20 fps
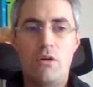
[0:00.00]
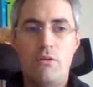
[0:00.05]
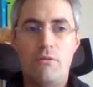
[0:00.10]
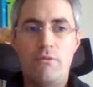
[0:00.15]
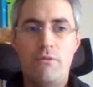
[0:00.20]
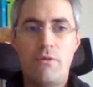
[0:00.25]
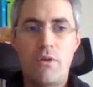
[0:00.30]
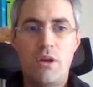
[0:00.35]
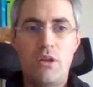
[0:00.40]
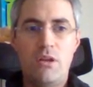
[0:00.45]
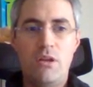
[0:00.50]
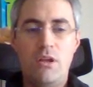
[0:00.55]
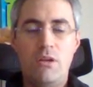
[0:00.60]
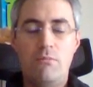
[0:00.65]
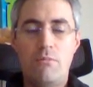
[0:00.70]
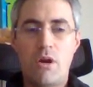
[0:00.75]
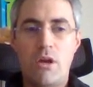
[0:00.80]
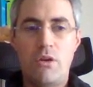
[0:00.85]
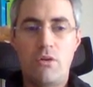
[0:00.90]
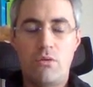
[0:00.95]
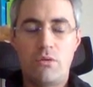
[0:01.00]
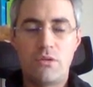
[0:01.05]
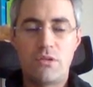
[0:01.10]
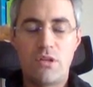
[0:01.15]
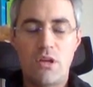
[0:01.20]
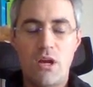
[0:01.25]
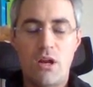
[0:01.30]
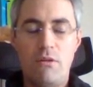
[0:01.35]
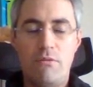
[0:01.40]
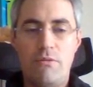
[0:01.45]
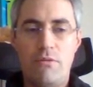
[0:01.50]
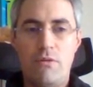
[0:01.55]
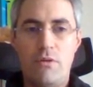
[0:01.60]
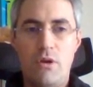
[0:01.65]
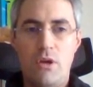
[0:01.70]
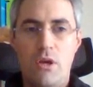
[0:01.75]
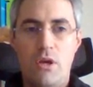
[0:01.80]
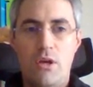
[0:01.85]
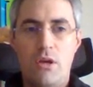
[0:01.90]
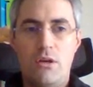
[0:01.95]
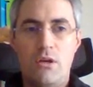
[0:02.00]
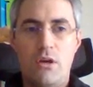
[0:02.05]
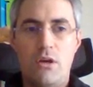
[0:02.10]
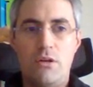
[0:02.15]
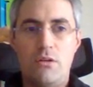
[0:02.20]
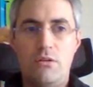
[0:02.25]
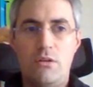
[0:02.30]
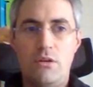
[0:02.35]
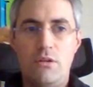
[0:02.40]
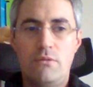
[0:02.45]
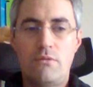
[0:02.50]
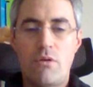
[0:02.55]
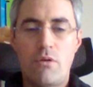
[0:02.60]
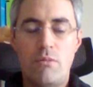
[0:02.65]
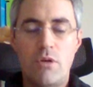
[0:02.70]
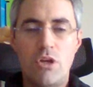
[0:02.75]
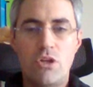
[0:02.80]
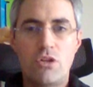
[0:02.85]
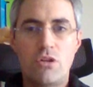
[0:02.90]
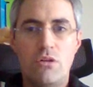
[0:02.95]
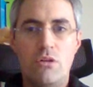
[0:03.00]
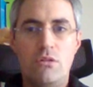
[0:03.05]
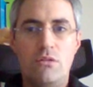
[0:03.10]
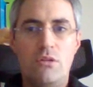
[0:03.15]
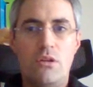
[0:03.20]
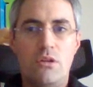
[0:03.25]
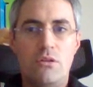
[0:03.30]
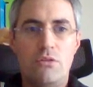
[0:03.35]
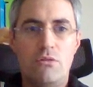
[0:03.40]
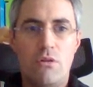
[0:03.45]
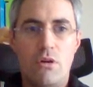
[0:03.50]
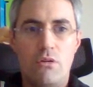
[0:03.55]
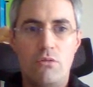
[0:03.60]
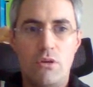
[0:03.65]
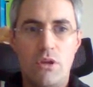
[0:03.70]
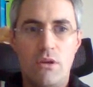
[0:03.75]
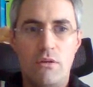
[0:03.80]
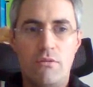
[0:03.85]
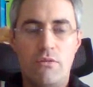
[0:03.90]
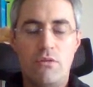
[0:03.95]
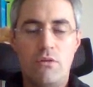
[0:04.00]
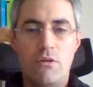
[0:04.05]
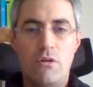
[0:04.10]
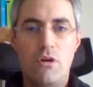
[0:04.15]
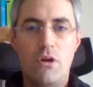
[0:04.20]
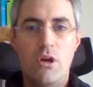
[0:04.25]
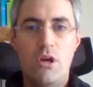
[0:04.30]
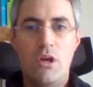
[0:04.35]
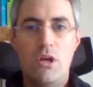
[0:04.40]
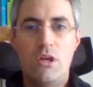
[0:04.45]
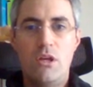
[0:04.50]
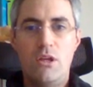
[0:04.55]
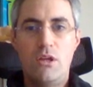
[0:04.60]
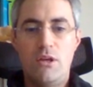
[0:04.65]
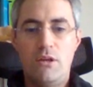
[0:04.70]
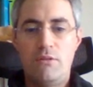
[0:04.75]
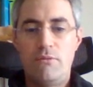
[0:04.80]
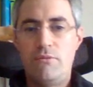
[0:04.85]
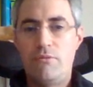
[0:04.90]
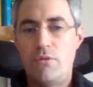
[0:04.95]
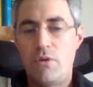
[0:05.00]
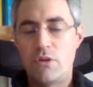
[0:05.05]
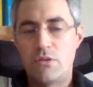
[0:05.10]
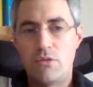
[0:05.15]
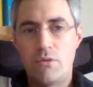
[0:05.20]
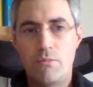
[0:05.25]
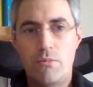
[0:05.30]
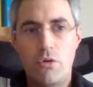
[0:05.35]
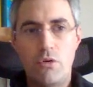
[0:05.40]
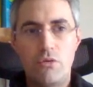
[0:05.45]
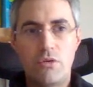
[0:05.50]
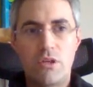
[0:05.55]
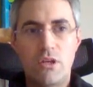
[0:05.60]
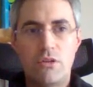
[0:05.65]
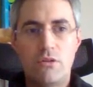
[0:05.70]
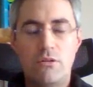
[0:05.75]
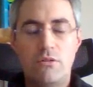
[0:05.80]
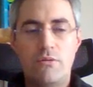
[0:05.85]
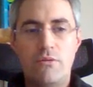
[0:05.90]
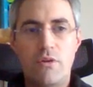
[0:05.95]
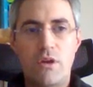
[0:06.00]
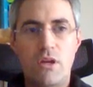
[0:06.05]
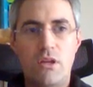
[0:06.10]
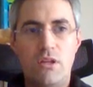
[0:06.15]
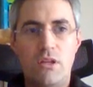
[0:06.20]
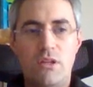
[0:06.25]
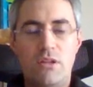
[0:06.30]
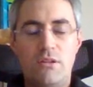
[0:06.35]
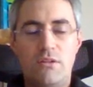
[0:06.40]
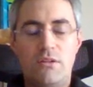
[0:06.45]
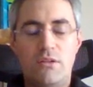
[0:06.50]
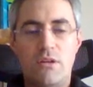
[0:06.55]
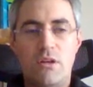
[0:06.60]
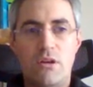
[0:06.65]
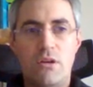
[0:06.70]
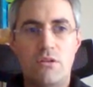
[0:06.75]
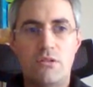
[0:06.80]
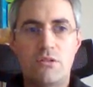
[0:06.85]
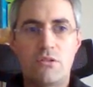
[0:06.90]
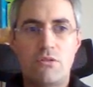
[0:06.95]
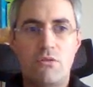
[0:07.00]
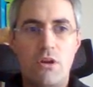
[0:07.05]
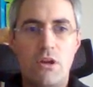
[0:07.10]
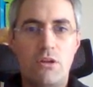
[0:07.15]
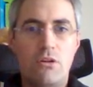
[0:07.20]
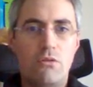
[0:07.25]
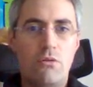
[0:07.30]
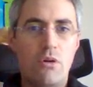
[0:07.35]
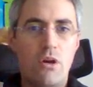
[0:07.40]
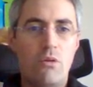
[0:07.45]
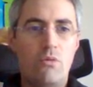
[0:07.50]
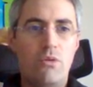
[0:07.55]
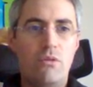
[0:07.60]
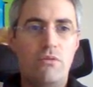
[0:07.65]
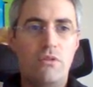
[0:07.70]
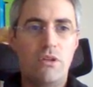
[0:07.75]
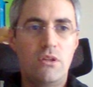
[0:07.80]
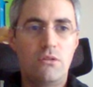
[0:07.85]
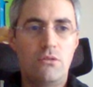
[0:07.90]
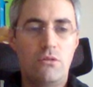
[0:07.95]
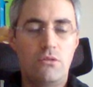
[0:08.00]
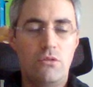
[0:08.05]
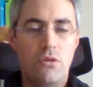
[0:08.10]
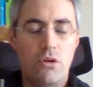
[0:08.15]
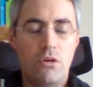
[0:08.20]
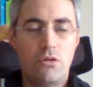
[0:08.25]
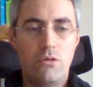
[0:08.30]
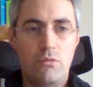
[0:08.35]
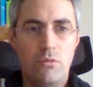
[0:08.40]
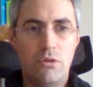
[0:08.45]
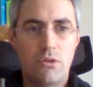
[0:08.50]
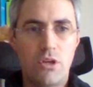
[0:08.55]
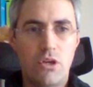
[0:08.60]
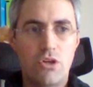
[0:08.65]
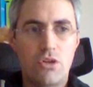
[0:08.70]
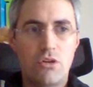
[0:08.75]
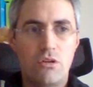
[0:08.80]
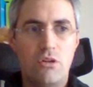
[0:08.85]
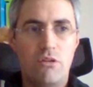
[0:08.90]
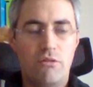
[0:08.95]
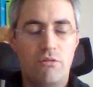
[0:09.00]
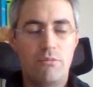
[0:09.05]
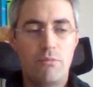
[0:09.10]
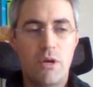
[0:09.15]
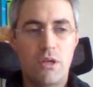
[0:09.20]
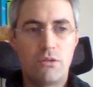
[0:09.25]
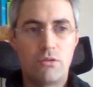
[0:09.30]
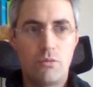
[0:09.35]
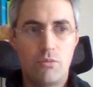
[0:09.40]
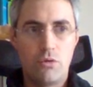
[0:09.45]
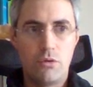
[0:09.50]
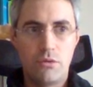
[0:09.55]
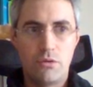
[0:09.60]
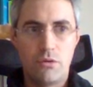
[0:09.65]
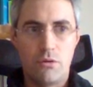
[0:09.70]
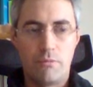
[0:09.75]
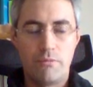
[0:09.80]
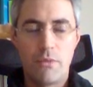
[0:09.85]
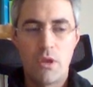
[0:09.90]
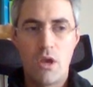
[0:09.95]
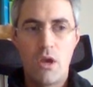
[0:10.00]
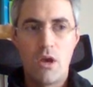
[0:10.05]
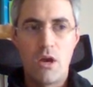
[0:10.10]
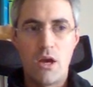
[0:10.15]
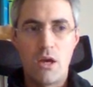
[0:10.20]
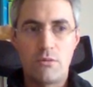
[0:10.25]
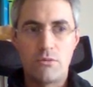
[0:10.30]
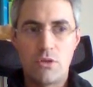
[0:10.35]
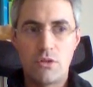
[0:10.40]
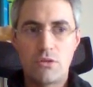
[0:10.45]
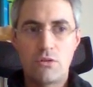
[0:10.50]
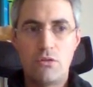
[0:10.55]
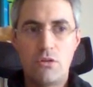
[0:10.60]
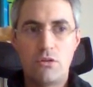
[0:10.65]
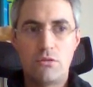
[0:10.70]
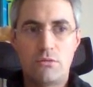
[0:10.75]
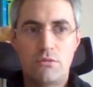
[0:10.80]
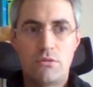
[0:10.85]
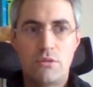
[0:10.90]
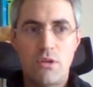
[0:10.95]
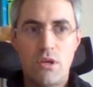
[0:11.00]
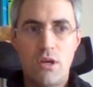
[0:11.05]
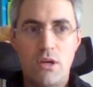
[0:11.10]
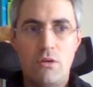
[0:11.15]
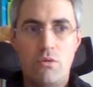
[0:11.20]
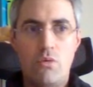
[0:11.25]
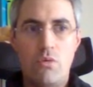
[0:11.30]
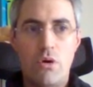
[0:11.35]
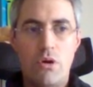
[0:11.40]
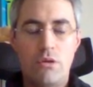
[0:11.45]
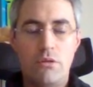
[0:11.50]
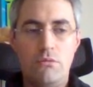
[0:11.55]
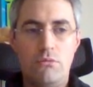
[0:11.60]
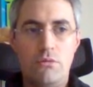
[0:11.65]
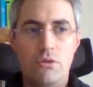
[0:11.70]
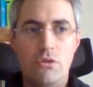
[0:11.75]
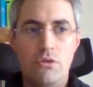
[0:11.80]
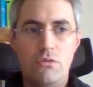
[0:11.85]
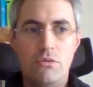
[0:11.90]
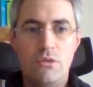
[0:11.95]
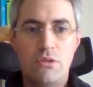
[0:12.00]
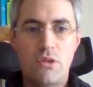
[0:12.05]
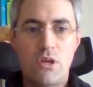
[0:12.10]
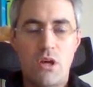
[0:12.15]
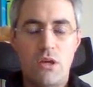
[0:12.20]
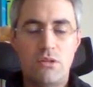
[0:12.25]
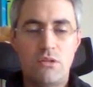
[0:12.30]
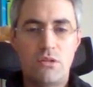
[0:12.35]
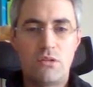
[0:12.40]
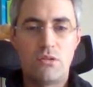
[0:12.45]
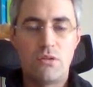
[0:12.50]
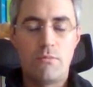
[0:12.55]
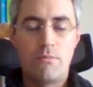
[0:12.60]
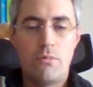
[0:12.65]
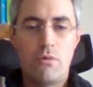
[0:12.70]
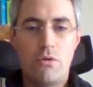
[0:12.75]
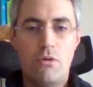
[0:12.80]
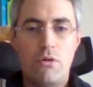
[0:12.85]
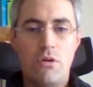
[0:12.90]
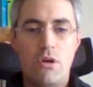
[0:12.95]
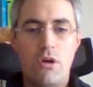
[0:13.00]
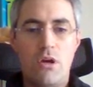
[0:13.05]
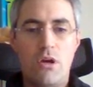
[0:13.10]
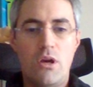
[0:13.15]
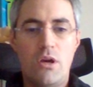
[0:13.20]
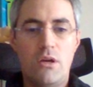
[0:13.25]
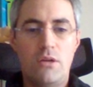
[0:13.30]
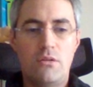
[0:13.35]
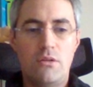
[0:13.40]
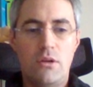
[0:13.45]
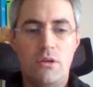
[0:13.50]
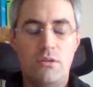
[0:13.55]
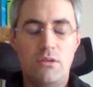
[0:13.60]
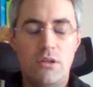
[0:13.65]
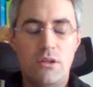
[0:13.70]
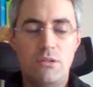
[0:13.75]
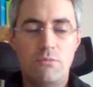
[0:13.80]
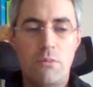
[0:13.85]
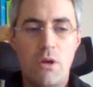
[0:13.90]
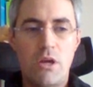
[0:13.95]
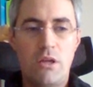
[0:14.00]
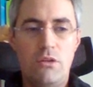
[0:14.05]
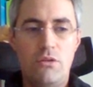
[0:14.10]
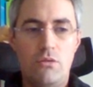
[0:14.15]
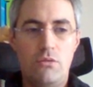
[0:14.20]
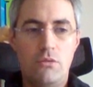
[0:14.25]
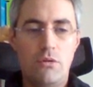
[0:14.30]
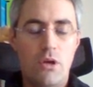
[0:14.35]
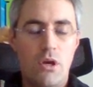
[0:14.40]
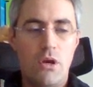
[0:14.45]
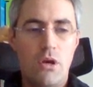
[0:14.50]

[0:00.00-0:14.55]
finding by yourself the information that you are looking for. If, for example, you cannot find it straight away within the documentation of Matomo. So I'm just going to take one use case example and explain you